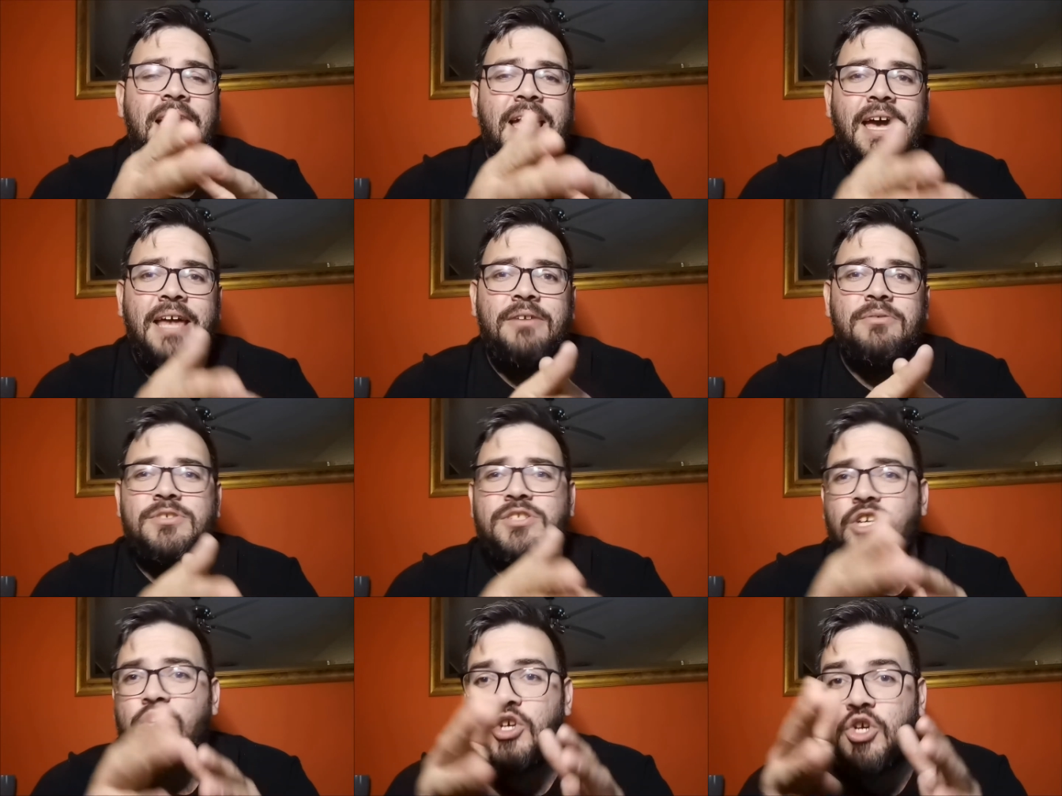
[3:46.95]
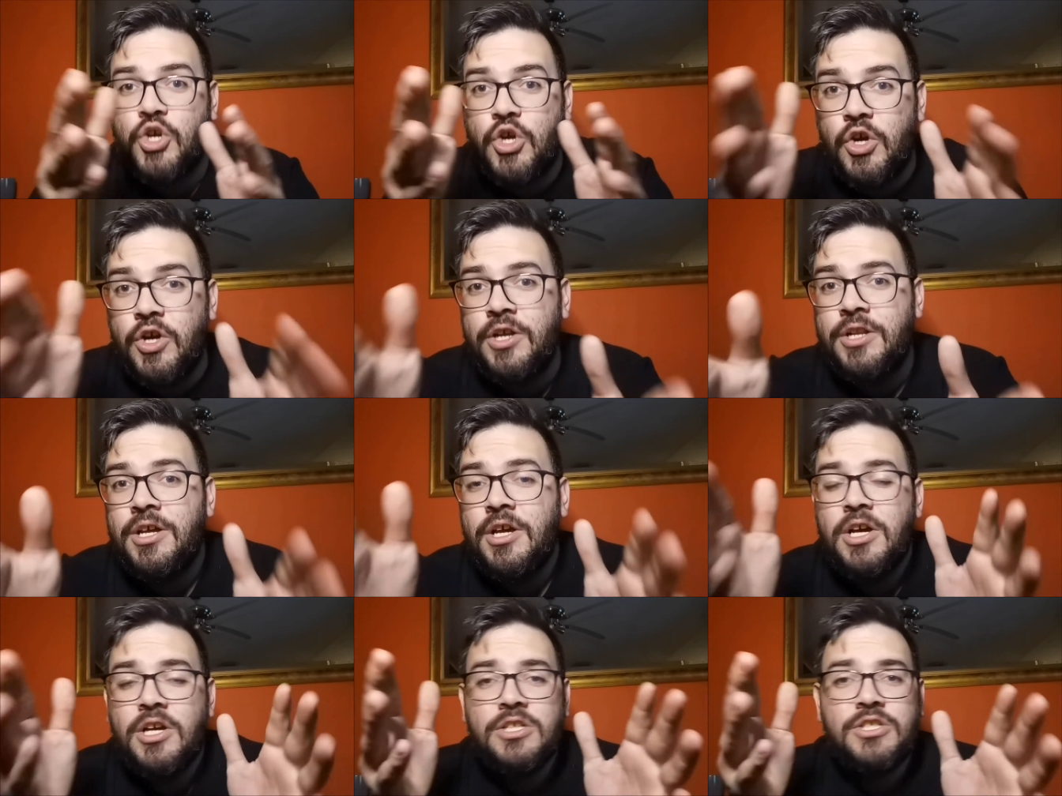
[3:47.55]
and it was a
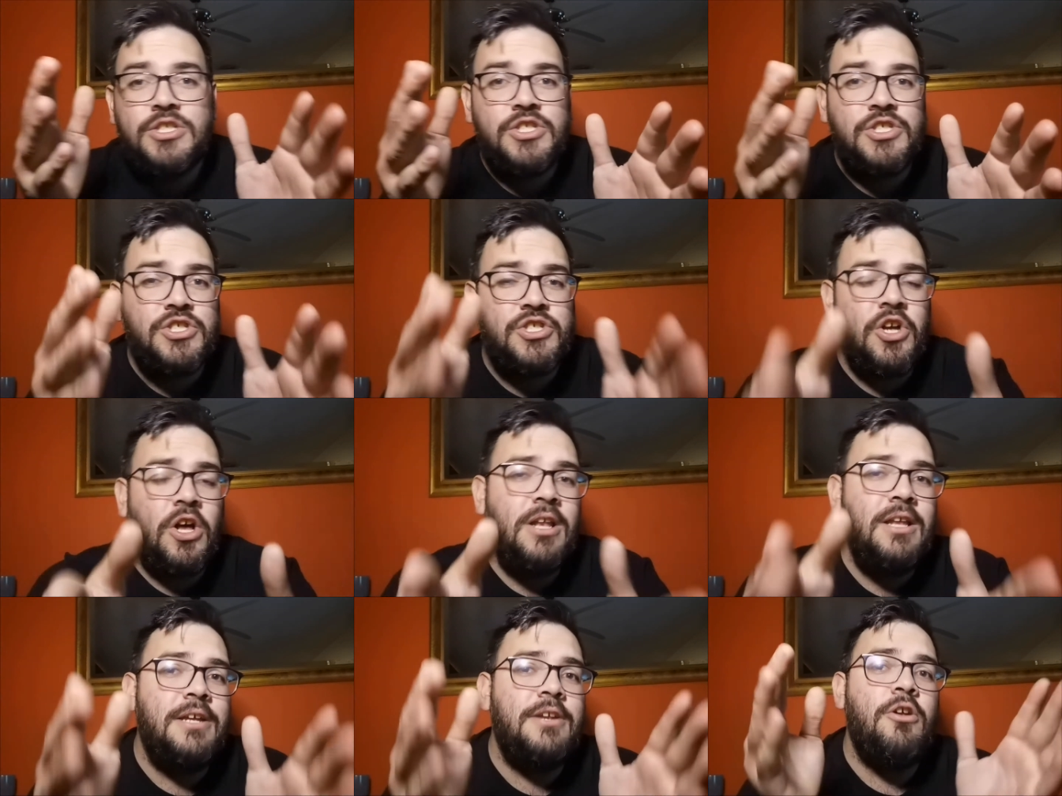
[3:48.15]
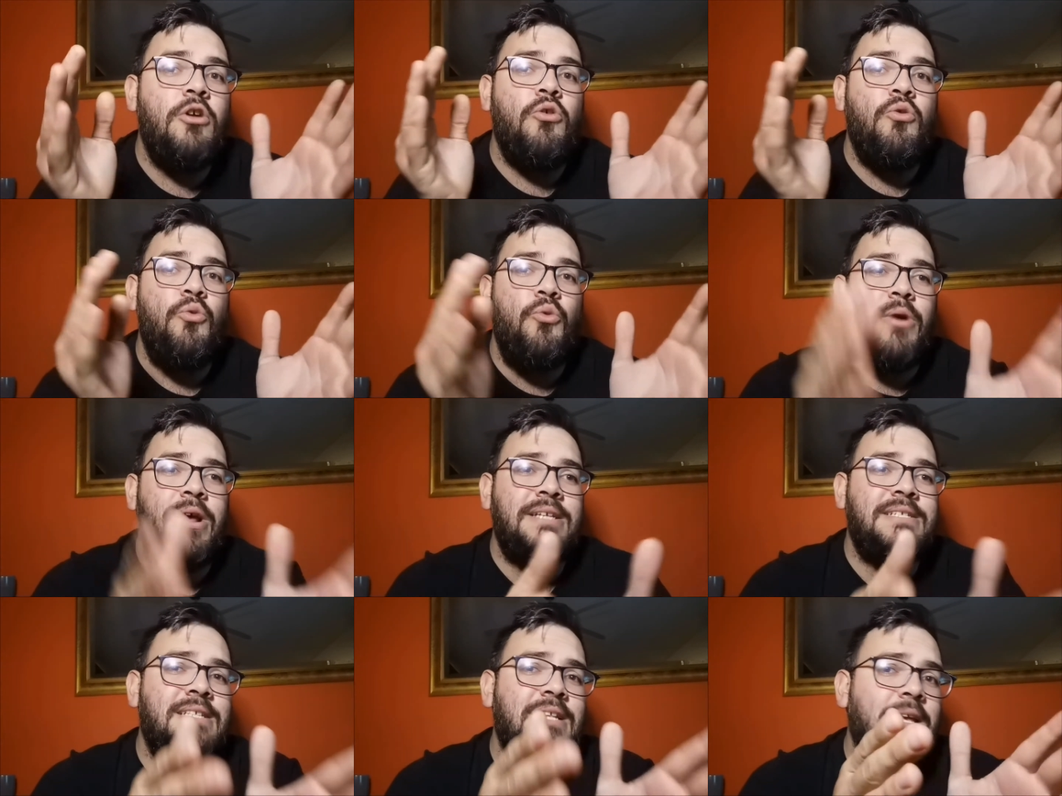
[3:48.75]
good, solid
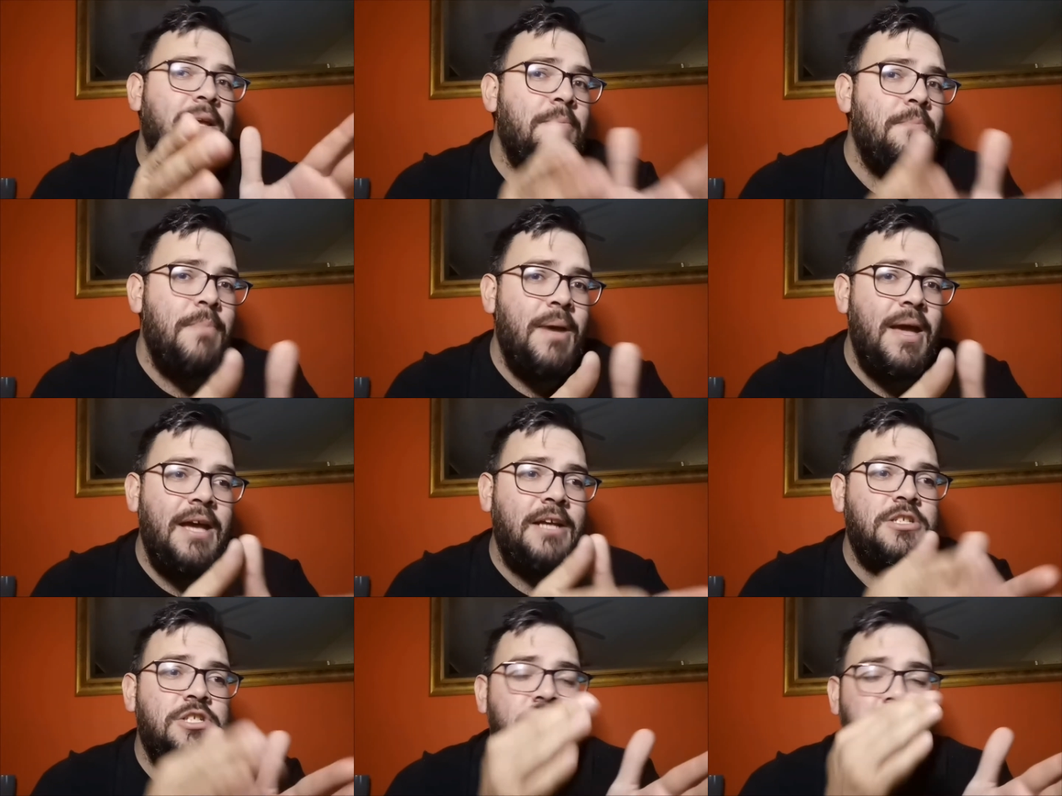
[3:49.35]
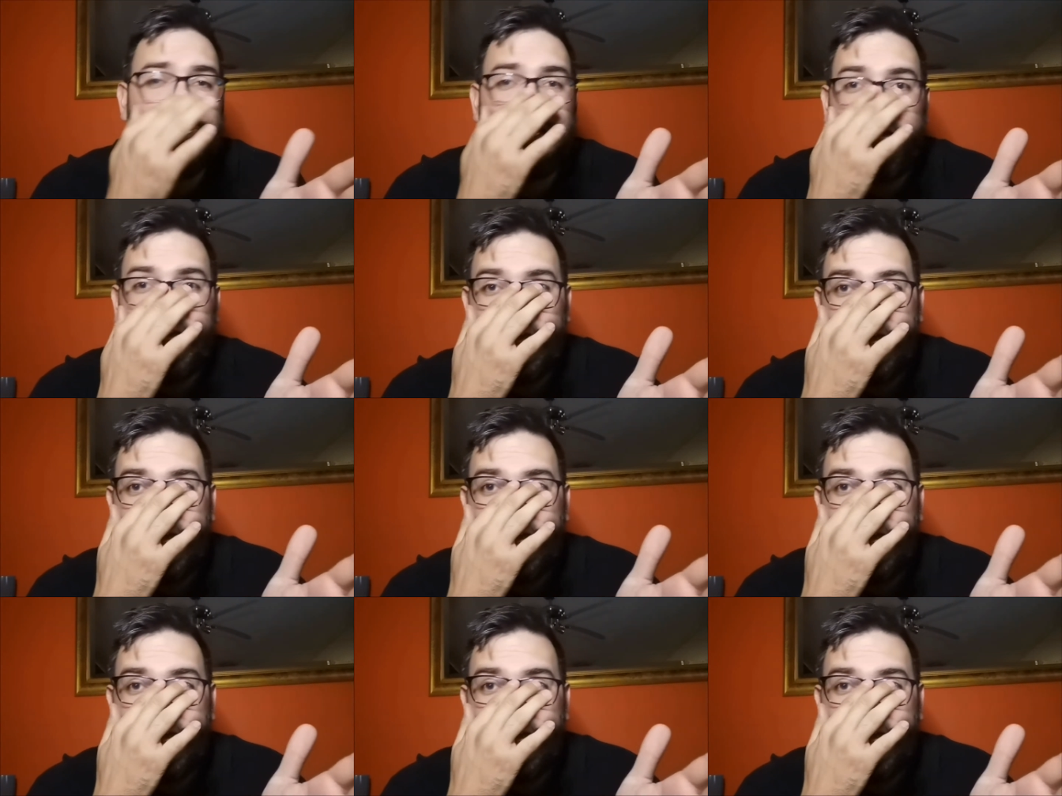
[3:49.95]
wrestling match.